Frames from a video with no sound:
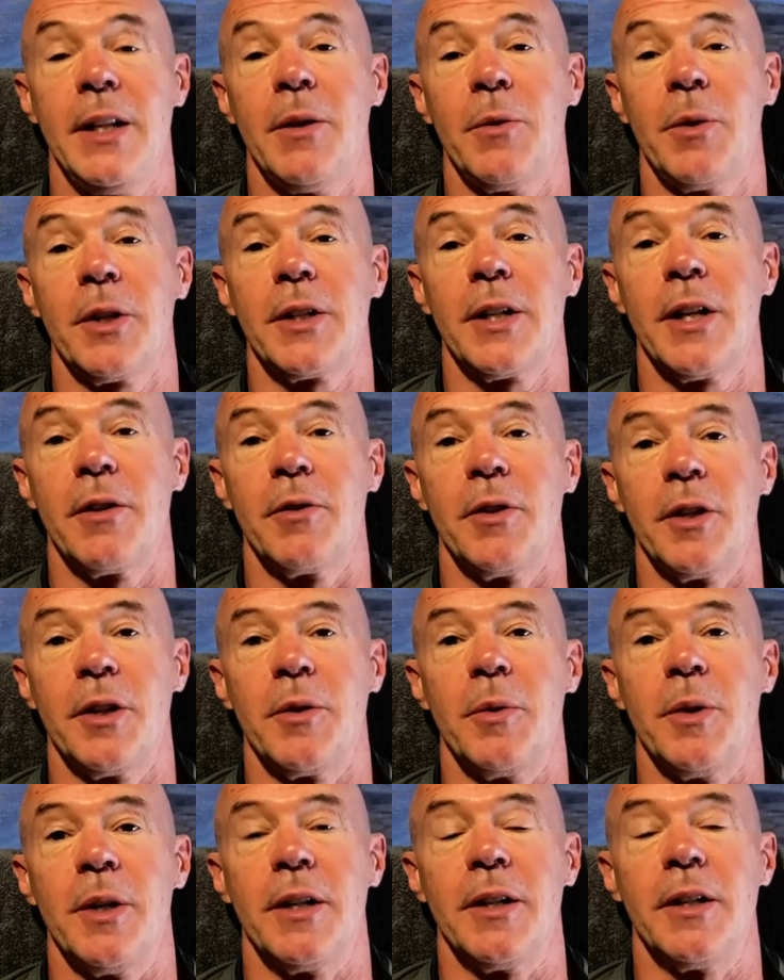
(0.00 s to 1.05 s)
And that worked out
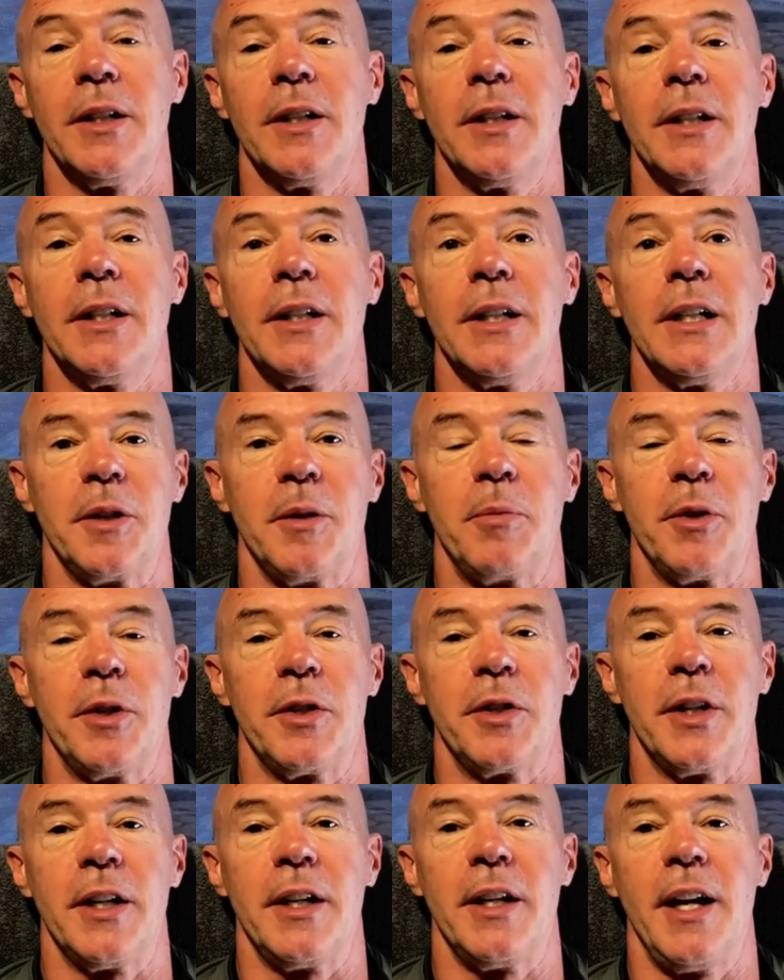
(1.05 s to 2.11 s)
really well. Really
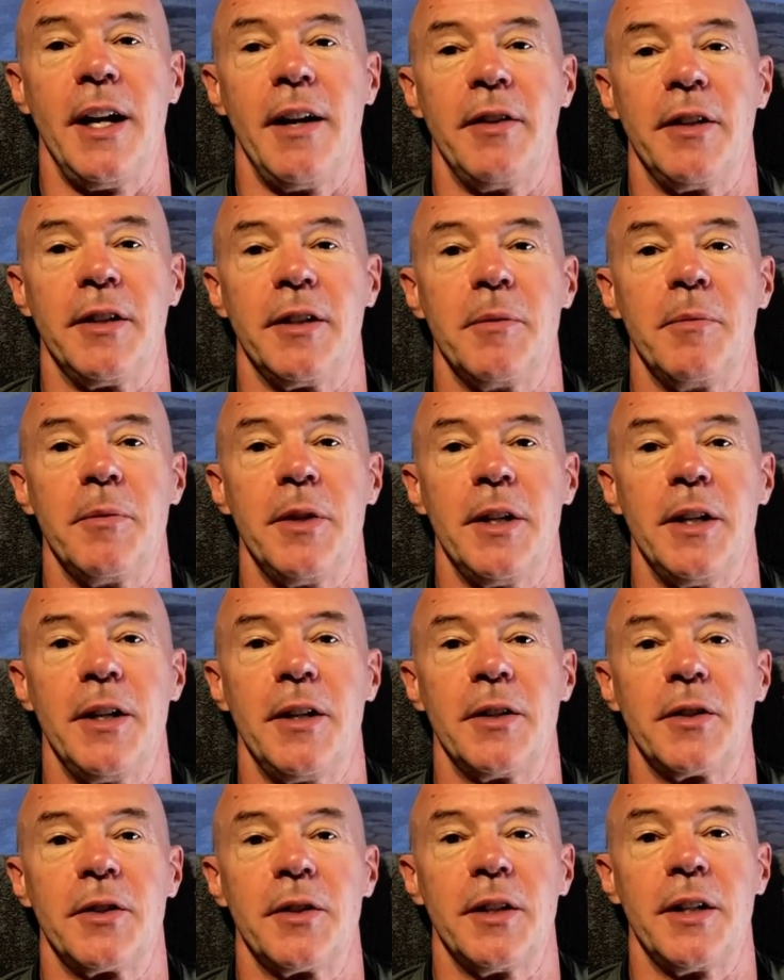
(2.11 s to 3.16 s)
appreciated having them
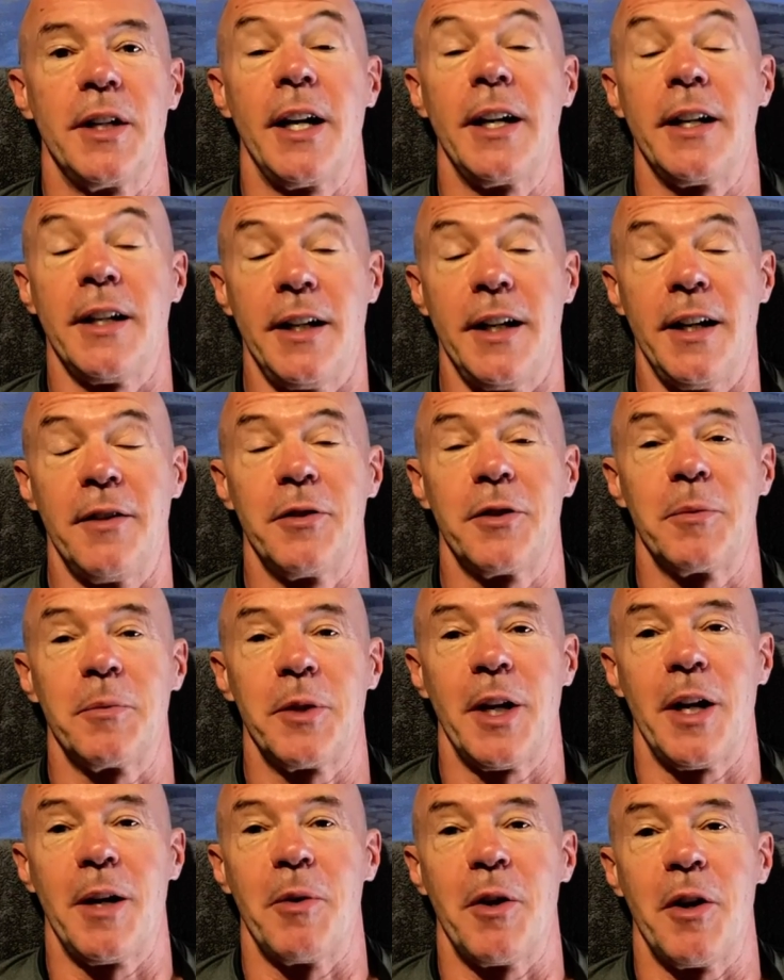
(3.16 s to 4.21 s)
there so that I could have
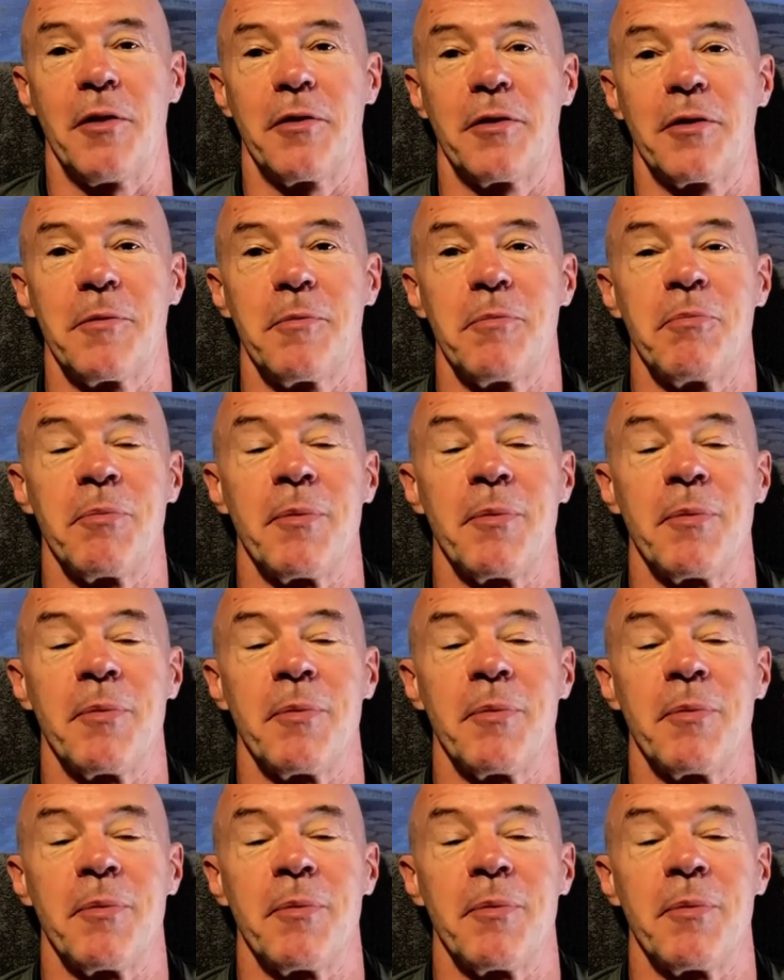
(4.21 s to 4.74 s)
some time off.